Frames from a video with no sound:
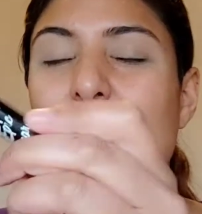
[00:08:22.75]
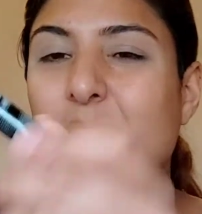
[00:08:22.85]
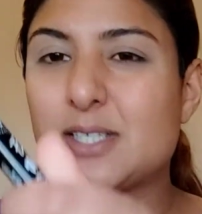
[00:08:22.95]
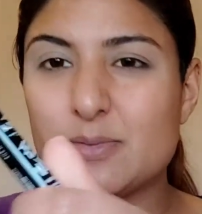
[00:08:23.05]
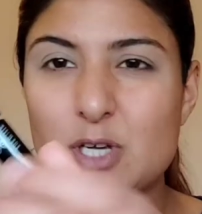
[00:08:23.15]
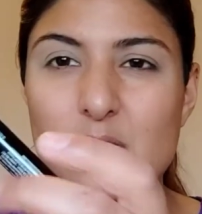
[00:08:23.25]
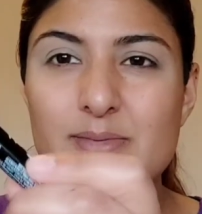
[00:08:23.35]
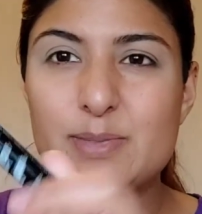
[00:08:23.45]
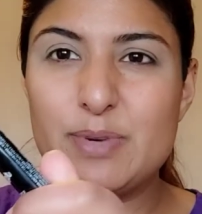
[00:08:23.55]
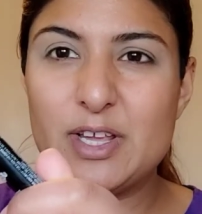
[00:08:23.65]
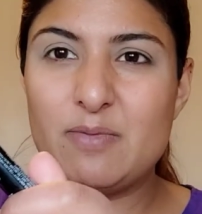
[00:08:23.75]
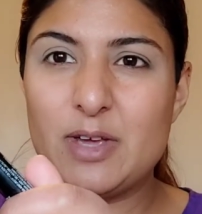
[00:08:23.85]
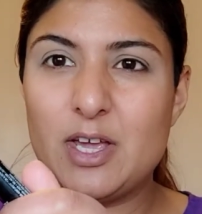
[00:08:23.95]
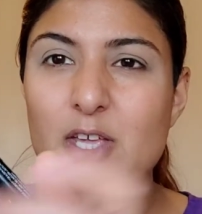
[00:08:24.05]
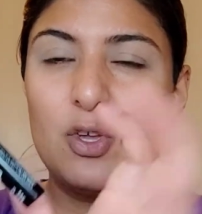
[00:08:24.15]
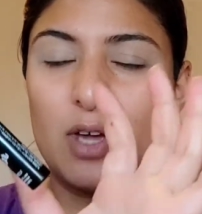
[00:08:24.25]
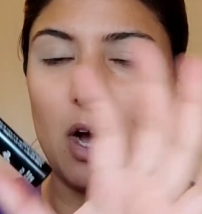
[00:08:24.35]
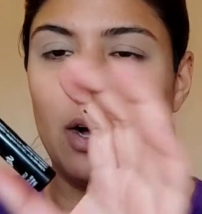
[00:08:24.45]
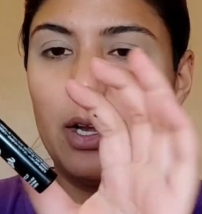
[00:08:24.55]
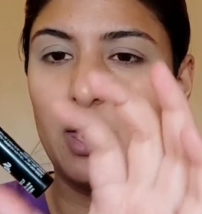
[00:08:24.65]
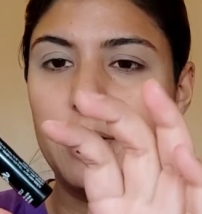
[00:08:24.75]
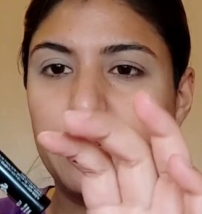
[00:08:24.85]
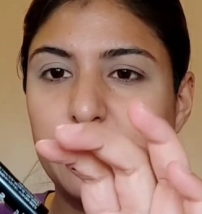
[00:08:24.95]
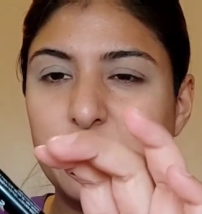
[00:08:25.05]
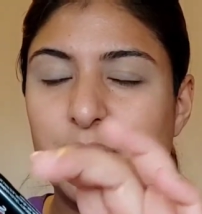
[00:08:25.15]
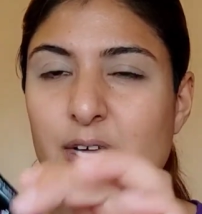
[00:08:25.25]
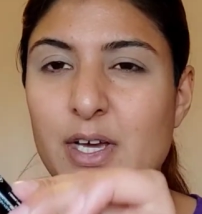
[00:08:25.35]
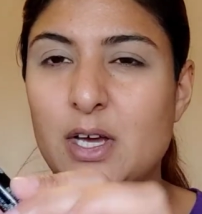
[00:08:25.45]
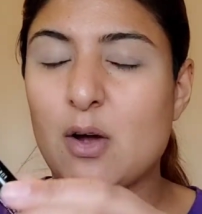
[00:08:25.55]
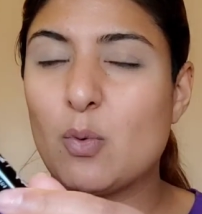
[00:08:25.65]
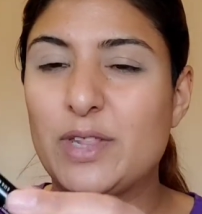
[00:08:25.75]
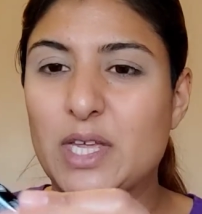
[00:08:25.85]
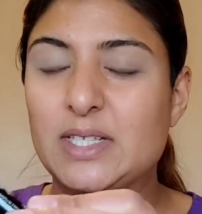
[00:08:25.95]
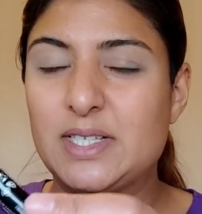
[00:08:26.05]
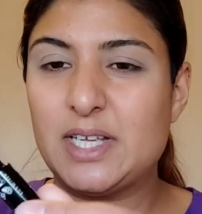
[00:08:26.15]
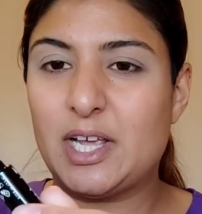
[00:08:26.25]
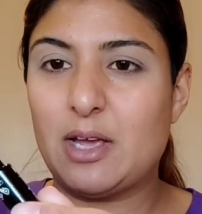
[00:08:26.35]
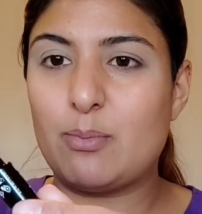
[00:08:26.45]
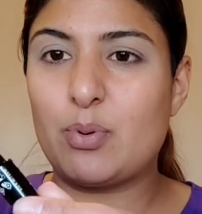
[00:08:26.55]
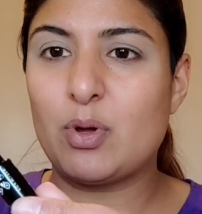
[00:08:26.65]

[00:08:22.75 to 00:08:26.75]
and sometimes, believe me, you get eyeliners with this tip,